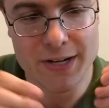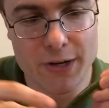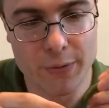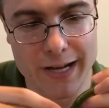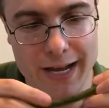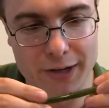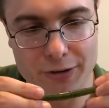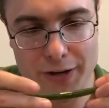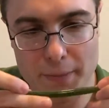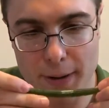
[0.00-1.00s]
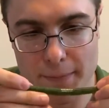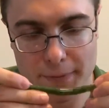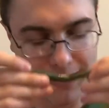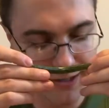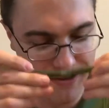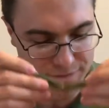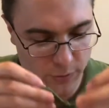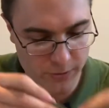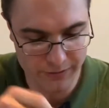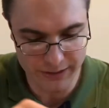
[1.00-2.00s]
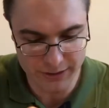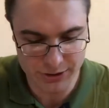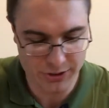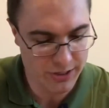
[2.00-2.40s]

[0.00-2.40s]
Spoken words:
we got a green pumpkin and a 4-inch.